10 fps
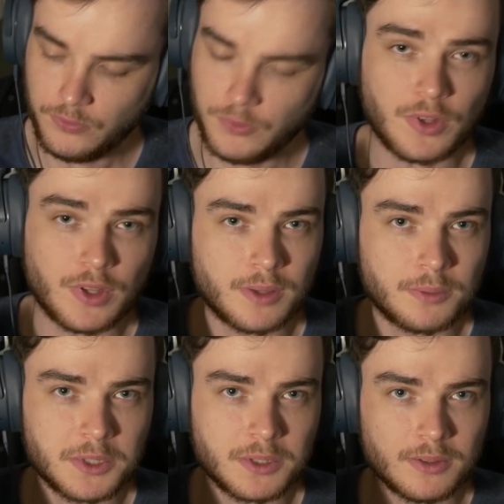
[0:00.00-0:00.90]
So yeah,
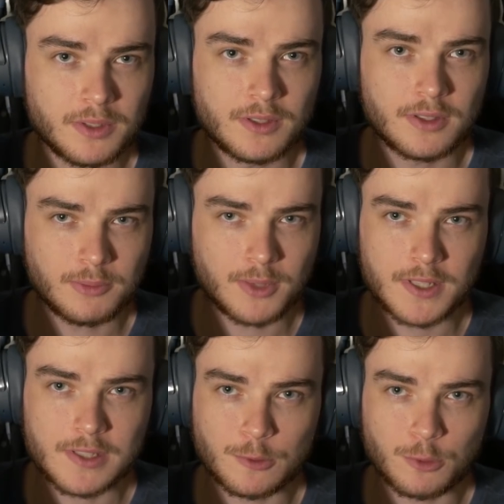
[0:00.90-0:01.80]
it's in this
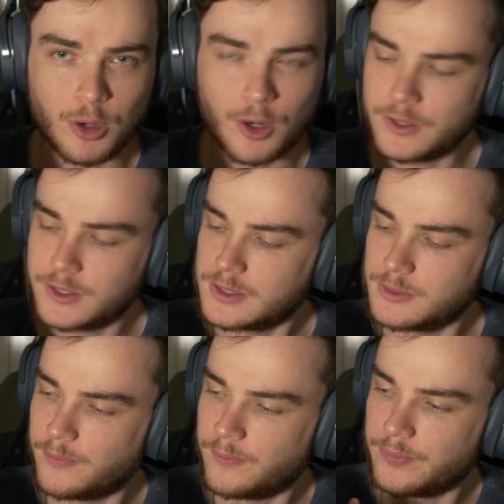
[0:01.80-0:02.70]
nice little box,
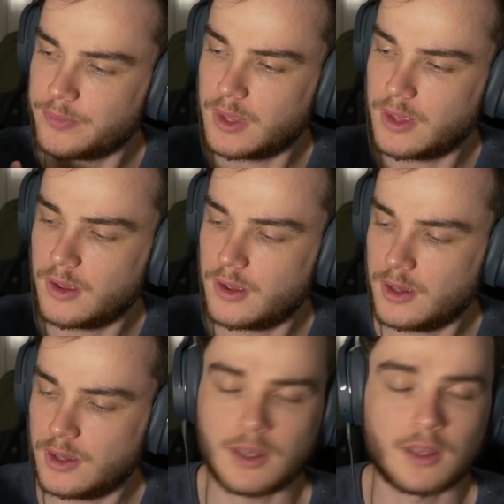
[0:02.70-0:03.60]

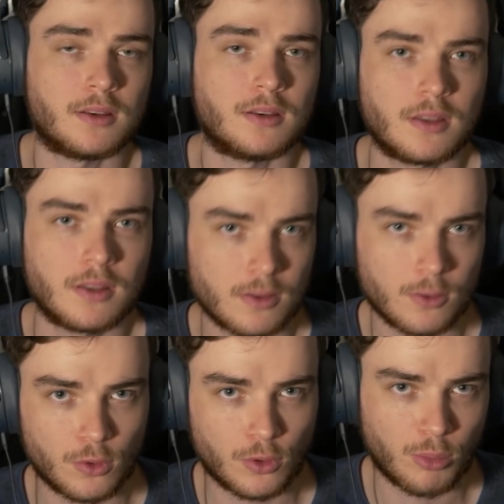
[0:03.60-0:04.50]
and
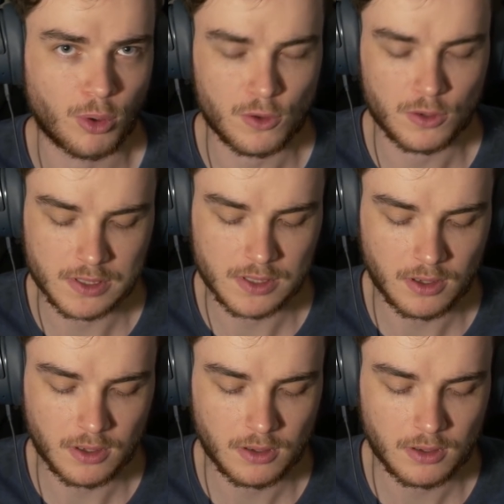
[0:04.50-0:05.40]
all the components
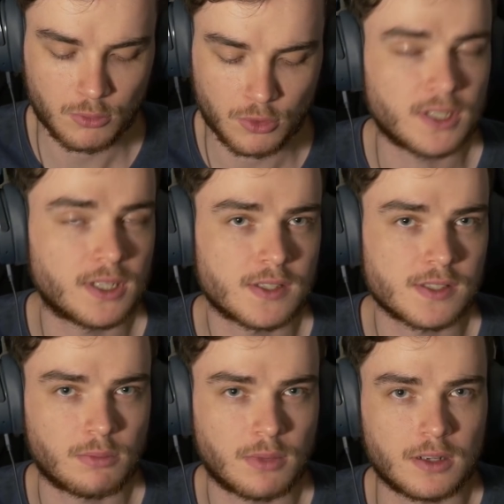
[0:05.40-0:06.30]
are pretty nicely
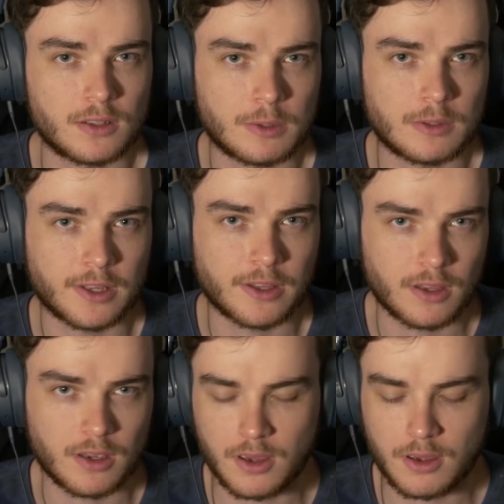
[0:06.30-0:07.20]
made as well, like the
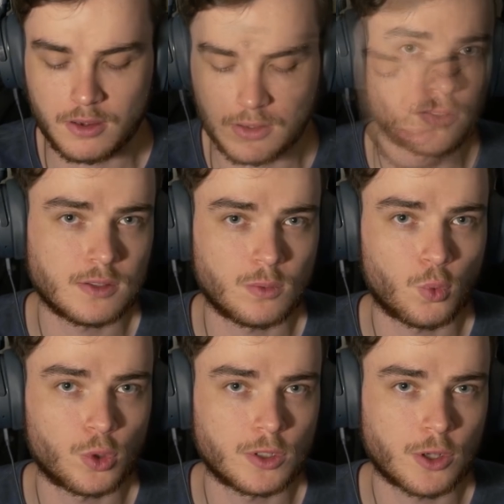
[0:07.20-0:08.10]
cards and
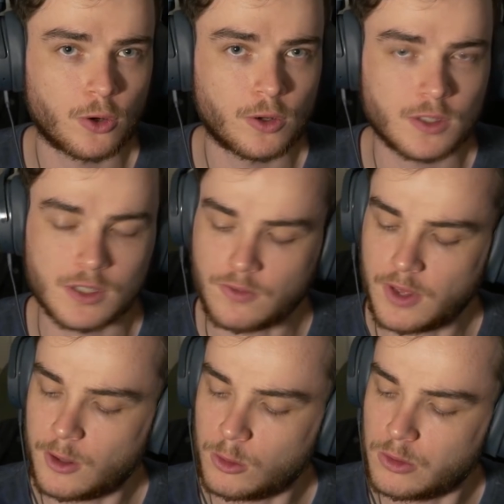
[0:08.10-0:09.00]
wooden tokens for
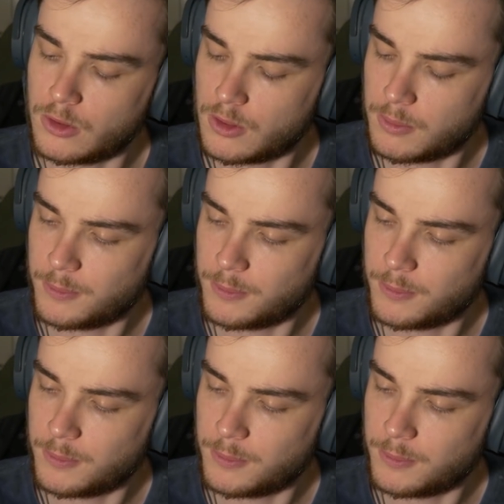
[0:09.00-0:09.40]
health.